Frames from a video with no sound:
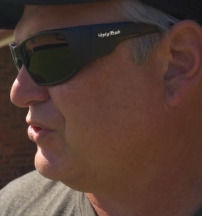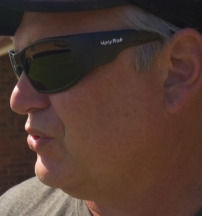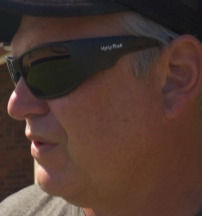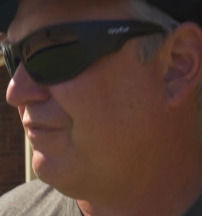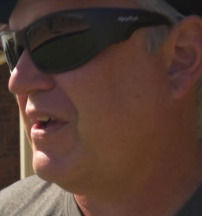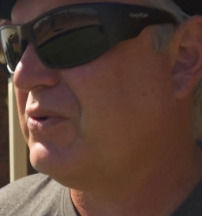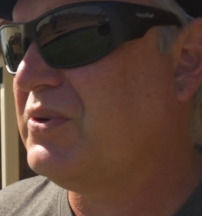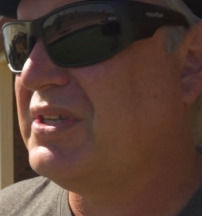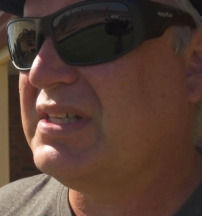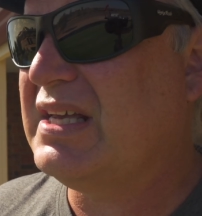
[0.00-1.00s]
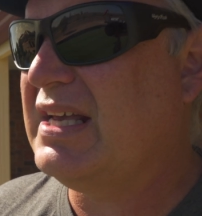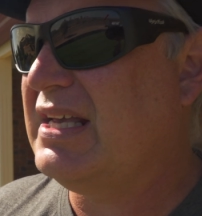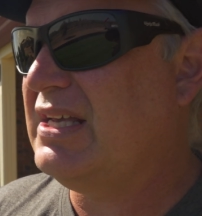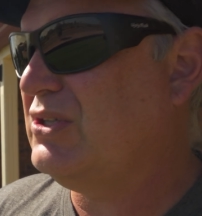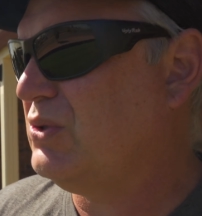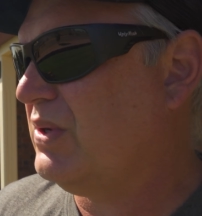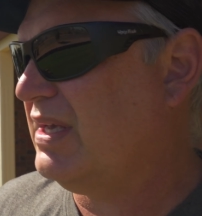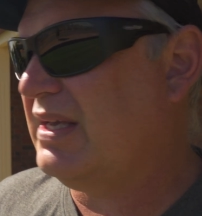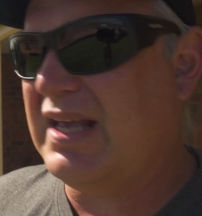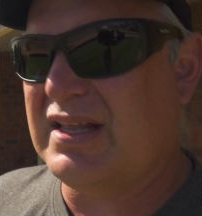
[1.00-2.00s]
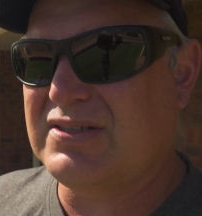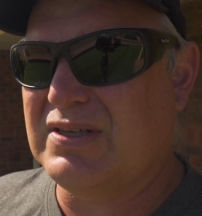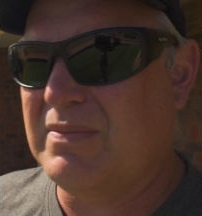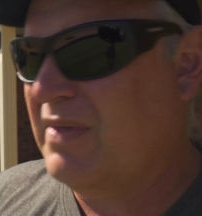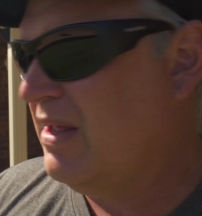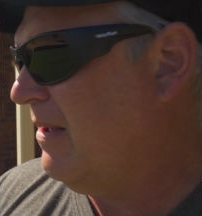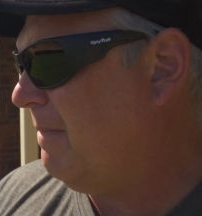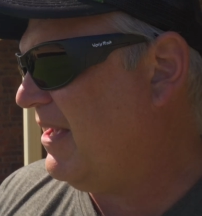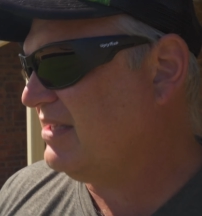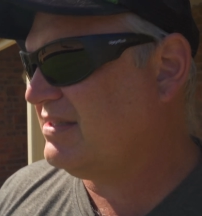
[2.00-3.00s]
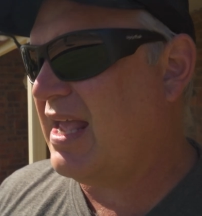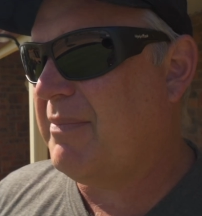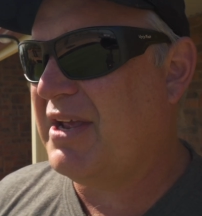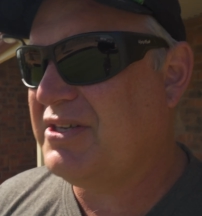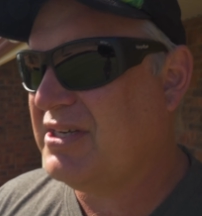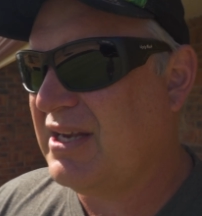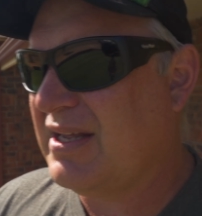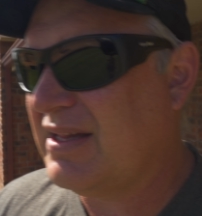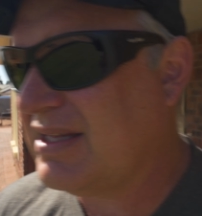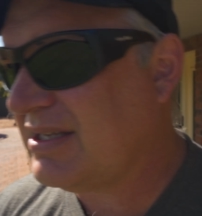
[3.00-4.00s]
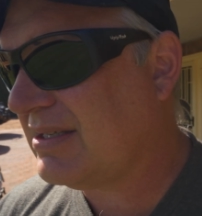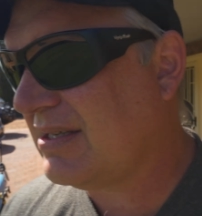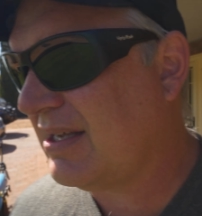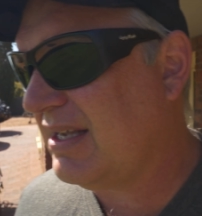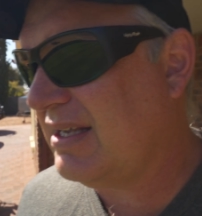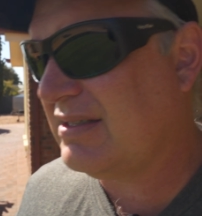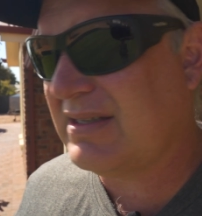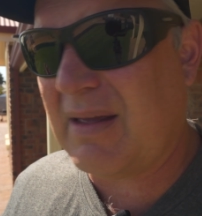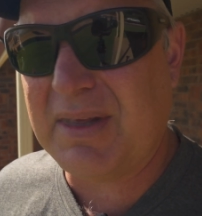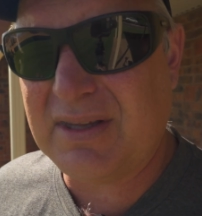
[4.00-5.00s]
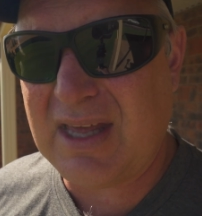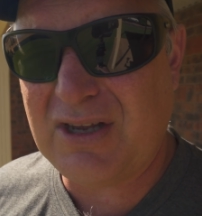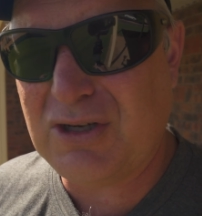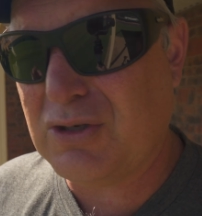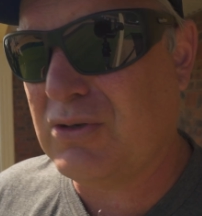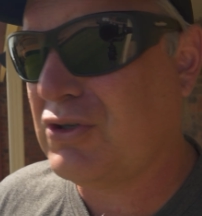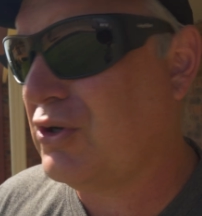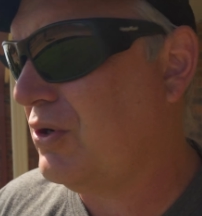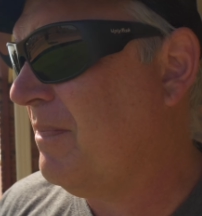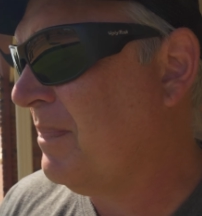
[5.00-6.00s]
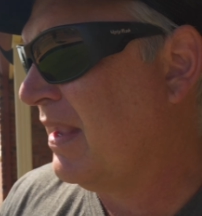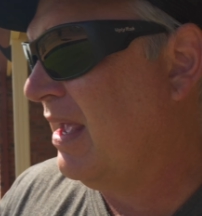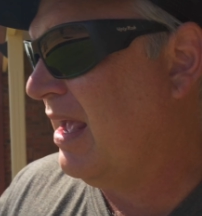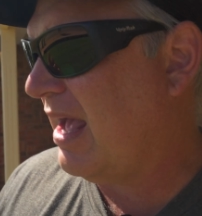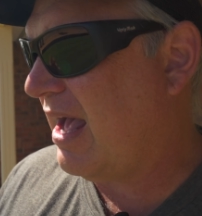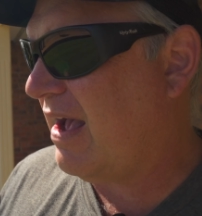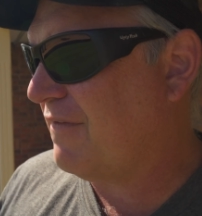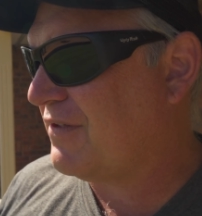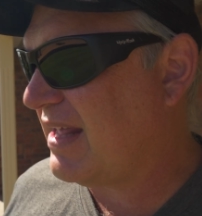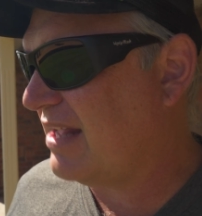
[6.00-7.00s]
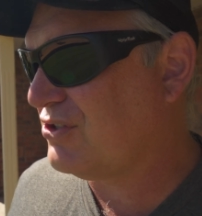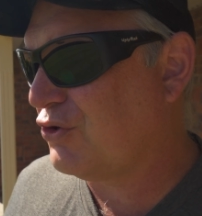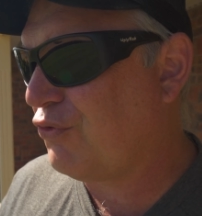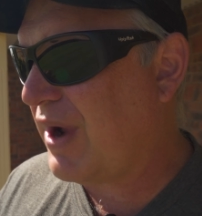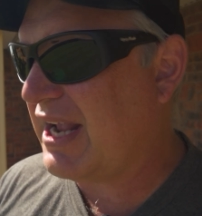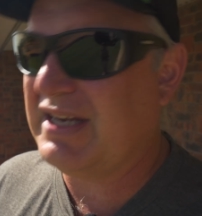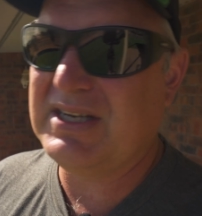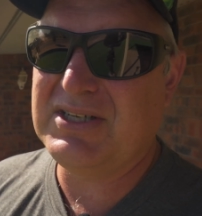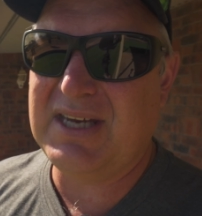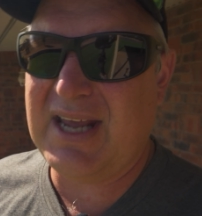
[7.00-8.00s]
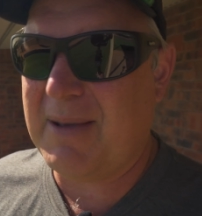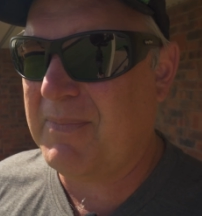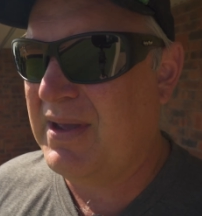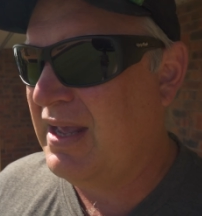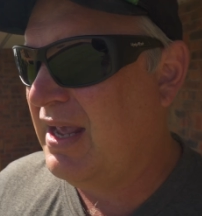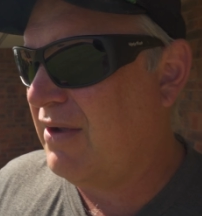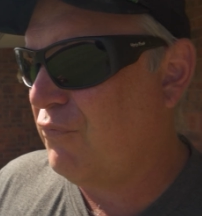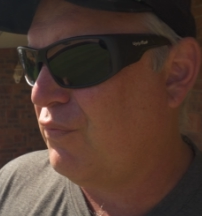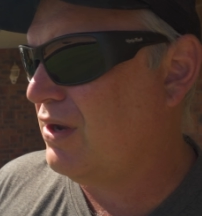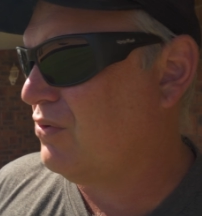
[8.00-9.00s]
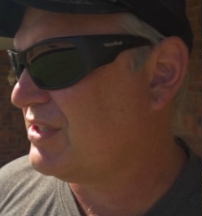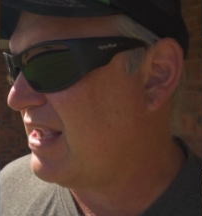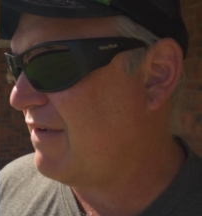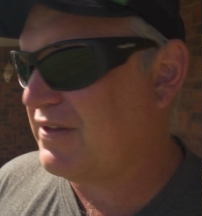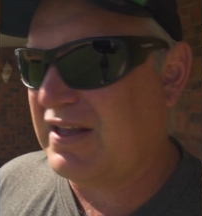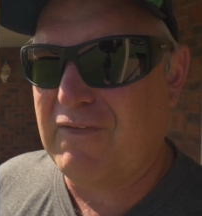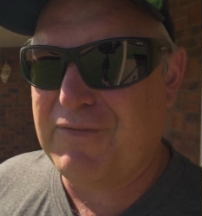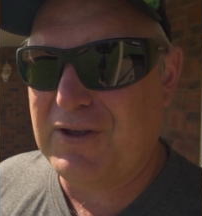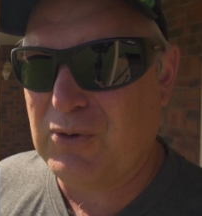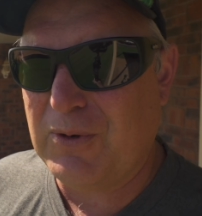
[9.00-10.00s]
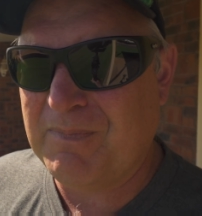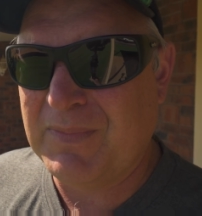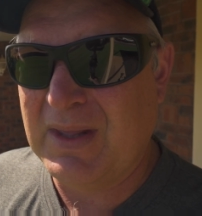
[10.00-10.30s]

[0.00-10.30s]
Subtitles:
sort of fungal disease or you get some pest damage, this is something that you should do after that. It's a great conditioning app, really looks after the health of your lawn.